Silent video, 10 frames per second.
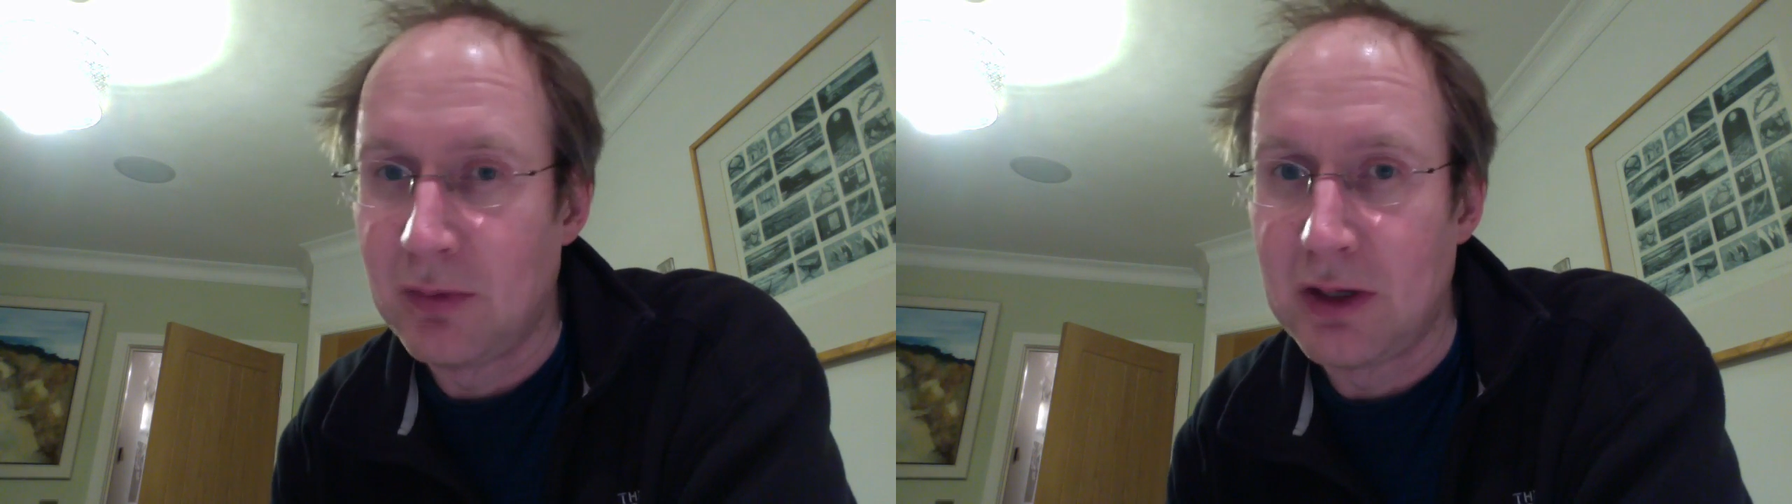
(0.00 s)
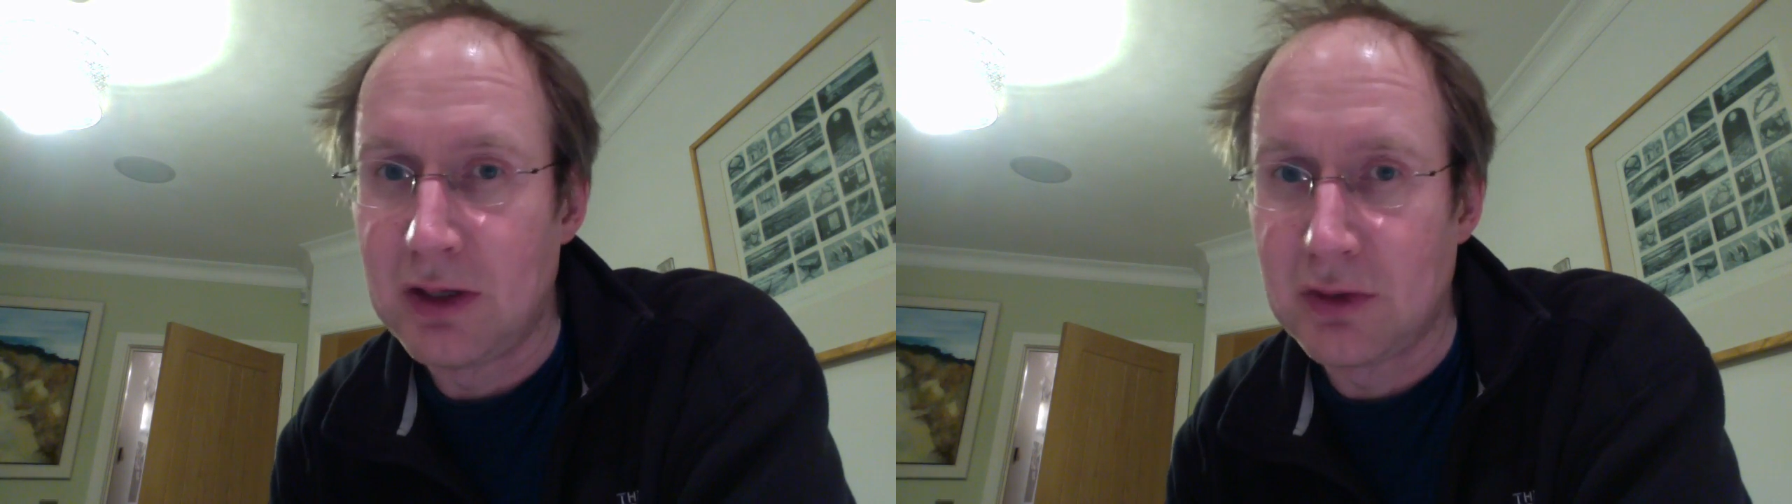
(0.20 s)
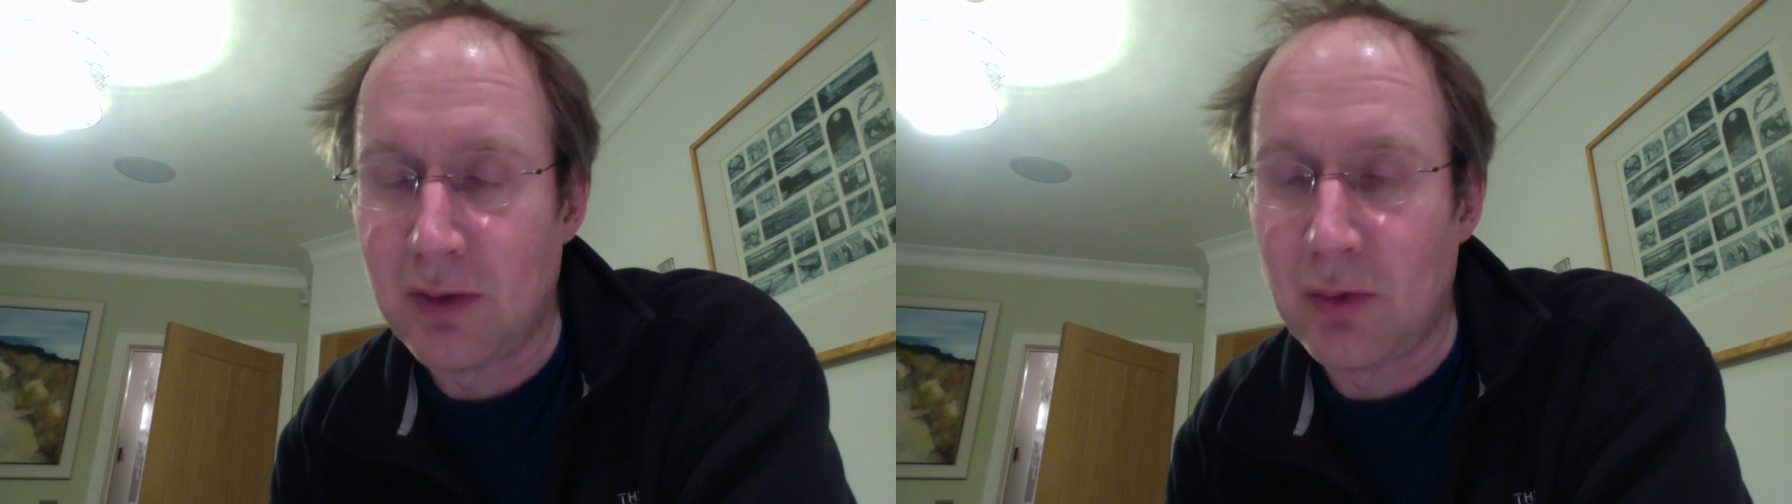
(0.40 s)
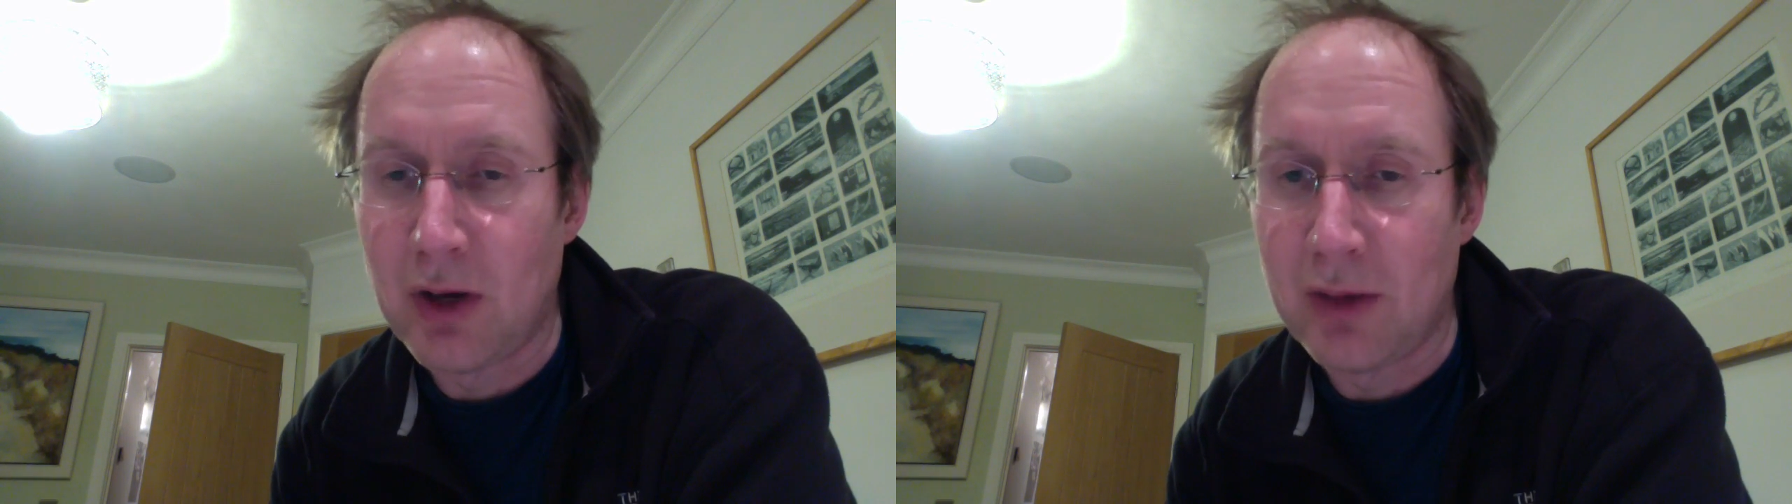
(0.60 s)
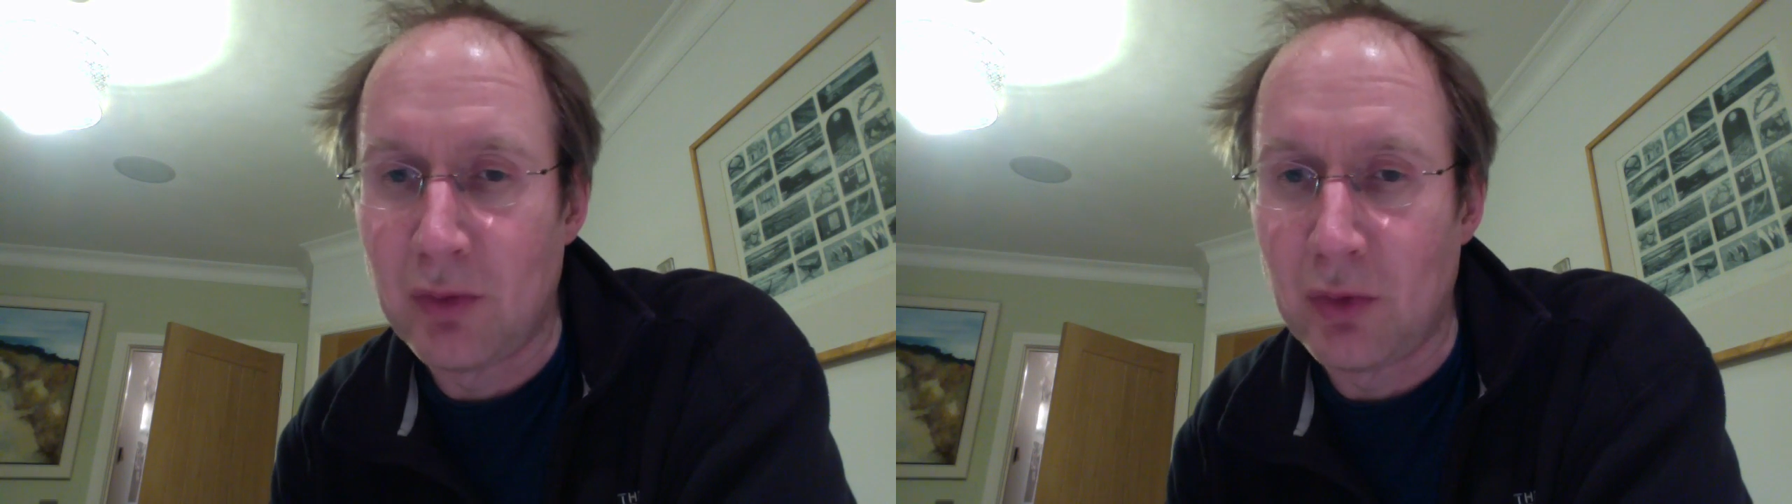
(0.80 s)
is grab a
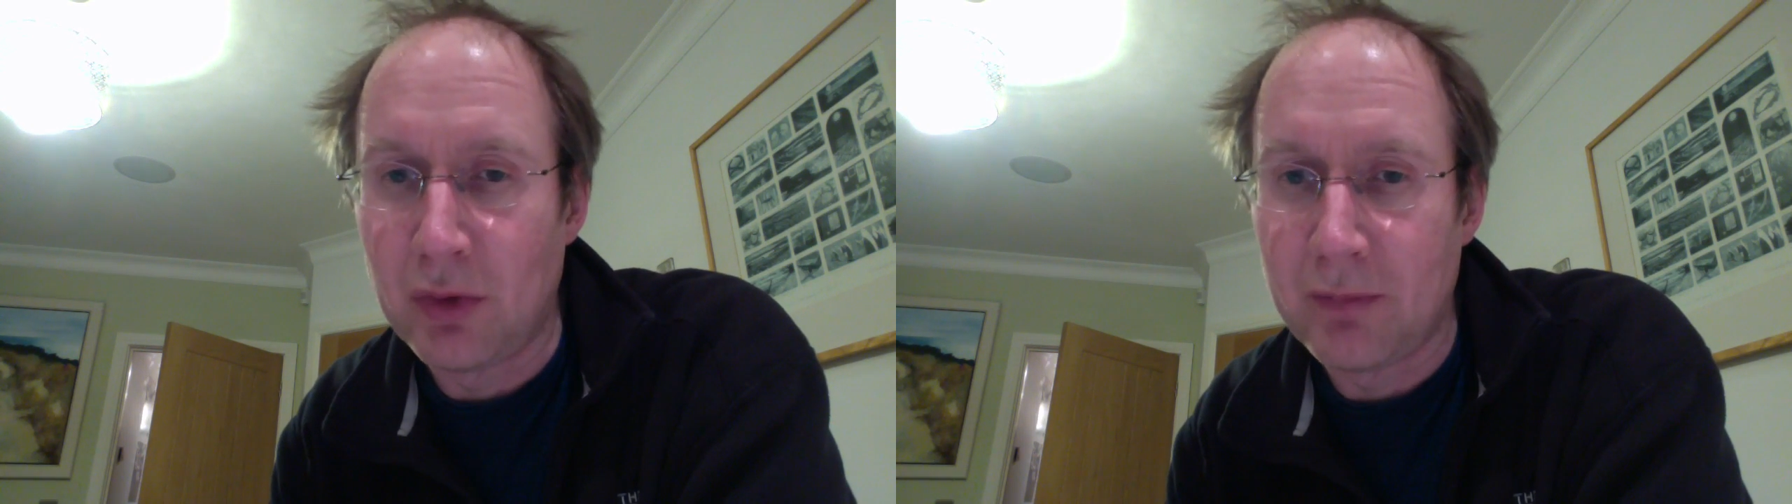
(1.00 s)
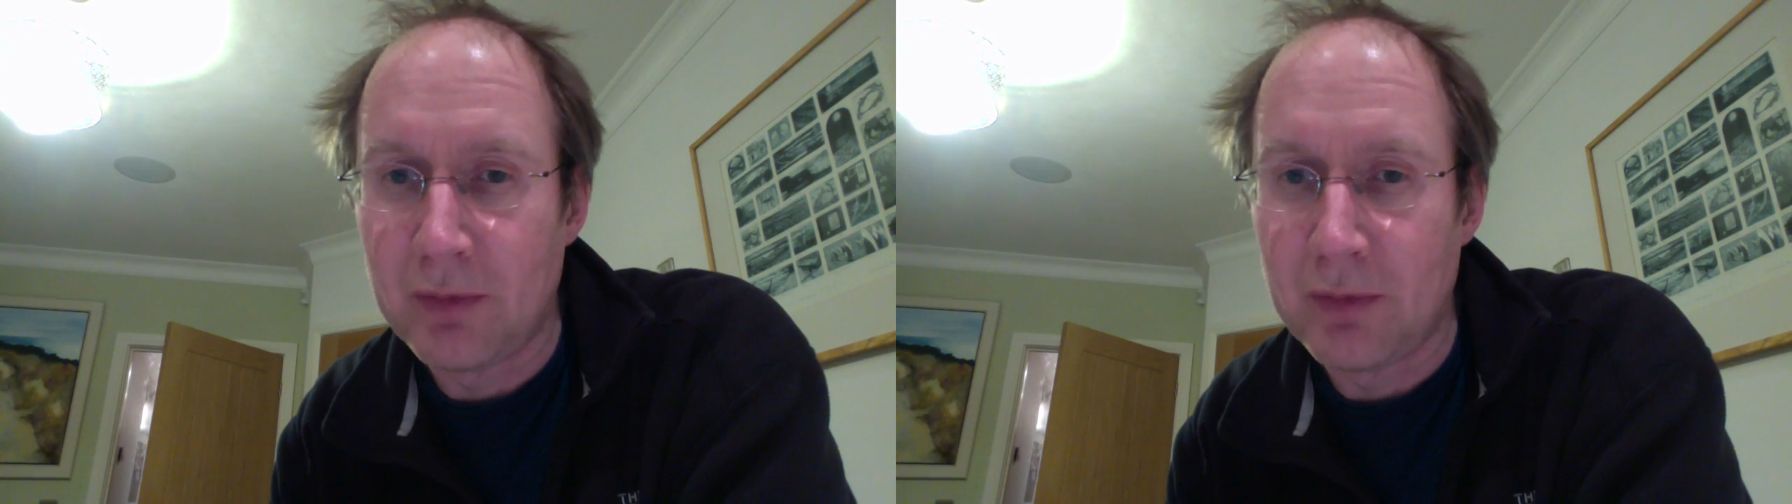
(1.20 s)
whiteboard